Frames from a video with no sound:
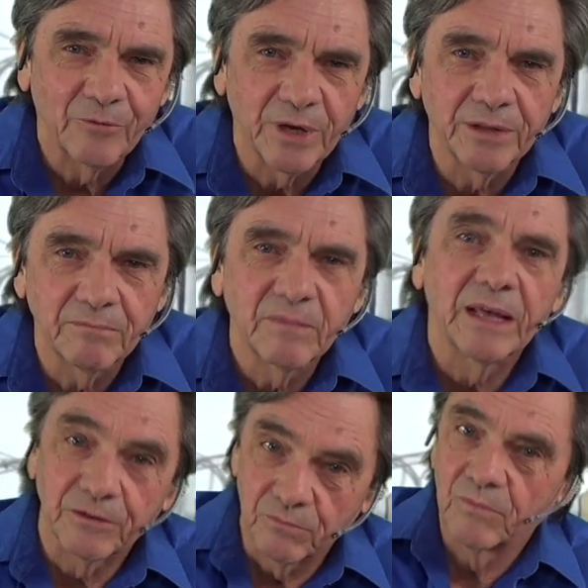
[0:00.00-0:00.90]
when
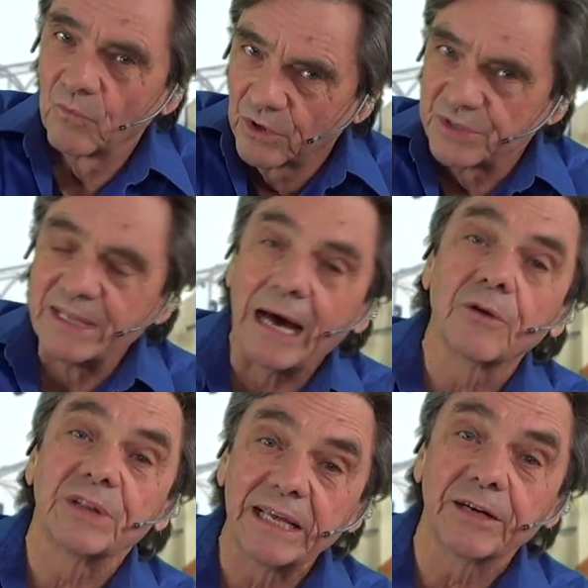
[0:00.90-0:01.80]
it was
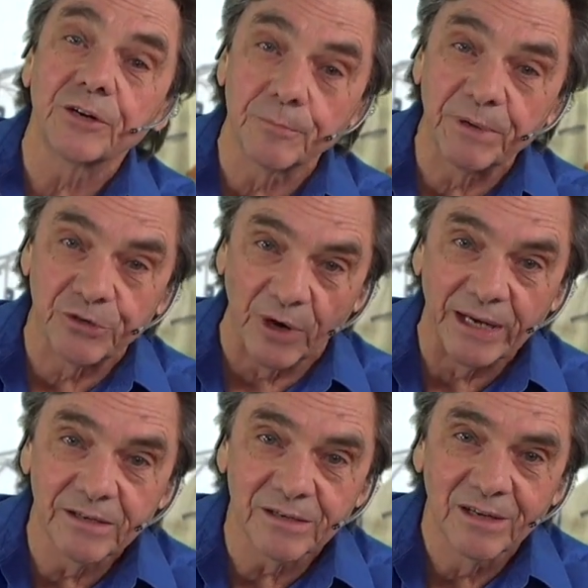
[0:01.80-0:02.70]
now needed to be
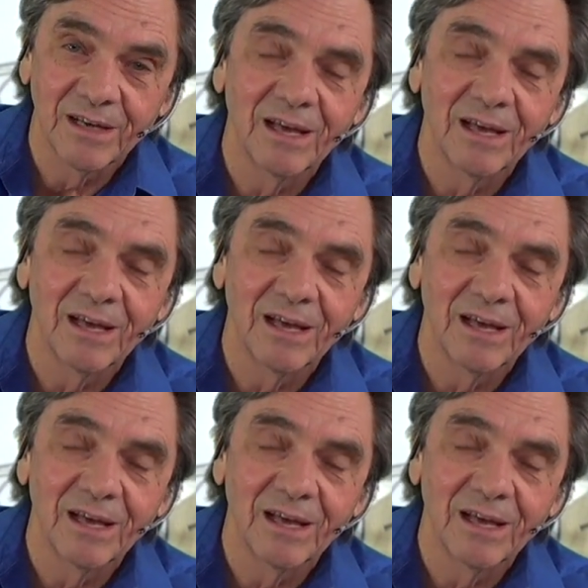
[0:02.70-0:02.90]
drained.